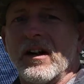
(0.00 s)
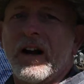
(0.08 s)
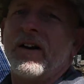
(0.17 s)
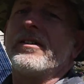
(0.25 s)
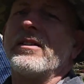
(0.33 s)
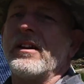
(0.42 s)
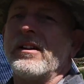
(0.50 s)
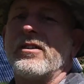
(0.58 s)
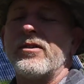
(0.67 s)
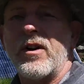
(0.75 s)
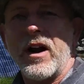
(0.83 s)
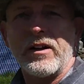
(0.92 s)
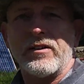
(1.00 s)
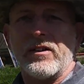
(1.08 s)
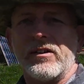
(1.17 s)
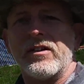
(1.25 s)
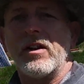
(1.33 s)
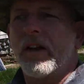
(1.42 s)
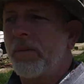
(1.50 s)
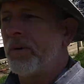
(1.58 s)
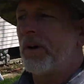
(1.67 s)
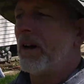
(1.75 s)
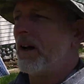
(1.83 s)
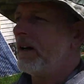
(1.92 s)
I always get distractions.
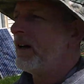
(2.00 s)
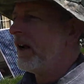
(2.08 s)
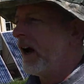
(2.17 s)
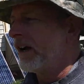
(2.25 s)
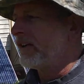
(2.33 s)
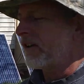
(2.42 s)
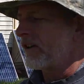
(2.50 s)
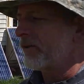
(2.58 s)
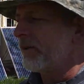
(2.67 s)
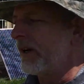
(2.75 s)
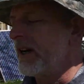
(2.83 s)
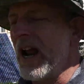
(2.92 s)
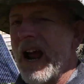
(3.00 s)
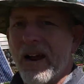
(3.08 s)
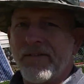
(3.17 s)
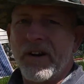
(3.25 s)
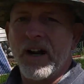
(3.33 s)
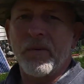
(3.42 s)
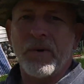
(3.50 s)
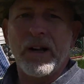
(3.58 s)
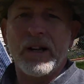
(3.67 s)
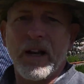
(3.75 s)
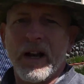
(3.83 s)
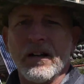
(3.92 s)
But uh, I took a three and a half day
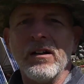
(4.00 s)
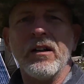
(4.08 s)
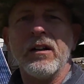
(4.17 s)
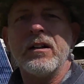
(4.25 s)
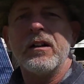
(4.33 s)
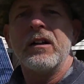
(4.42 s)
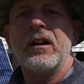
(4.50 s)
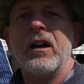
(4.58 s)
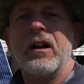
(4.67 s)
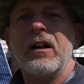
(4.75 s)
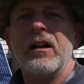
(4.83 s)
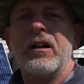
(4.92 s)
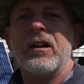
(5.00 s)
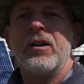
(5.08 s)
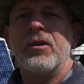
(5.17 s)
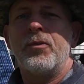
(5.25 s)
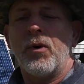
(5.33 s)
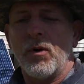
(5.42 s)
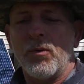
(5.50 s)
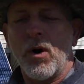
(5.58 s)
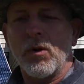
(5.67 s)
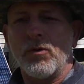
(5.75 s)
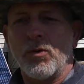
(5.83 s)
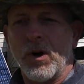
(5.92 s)
weekend for a
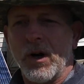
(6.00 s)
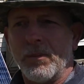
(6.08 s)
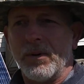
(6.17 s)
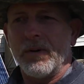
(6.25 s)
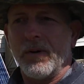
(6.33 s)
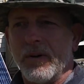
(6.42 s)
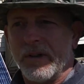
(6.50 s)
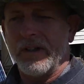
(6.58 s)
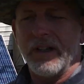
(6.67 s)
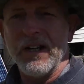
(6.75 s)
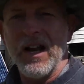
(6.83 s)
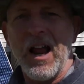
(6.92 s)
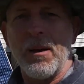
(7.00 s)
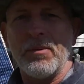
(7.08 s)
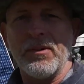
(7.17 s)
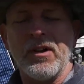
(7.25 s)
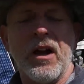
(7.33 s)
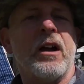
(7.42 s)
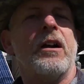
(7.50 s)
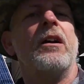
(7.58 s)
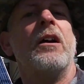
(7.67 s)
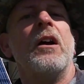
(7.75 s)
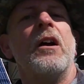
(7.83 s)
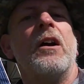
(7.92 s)
road trip that didn't happen yet.
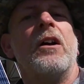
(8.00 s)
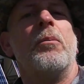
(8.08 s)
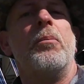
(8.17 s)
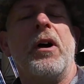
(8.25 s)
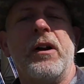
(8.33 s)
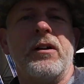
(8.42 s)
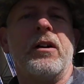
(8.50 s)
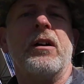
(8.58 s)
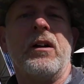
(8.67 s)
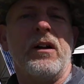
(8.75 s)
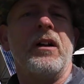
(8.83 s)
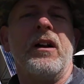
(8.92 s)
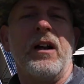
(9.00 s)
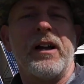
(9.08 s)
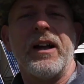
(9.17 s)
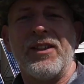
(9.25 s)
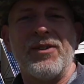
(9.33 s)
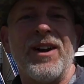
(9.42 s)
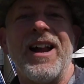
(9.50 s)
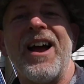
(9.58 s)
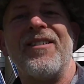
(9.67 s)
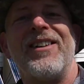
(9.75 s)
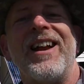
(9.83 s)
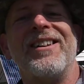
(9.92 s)
But I got three and a
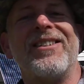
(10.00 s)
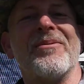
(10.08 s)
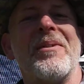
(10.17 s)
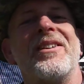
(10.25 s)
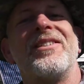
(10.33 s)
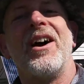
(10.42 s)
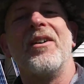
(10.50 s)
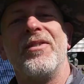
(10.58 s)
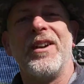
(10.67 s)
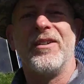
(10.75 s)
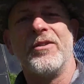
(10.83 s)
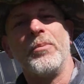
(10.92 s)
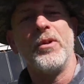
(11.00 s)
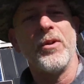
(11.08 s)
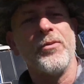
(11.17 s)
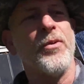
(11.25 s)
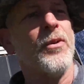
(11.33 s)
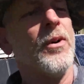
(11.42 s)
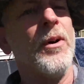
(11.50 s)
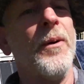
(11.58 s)
half days to myself. That's beautiful.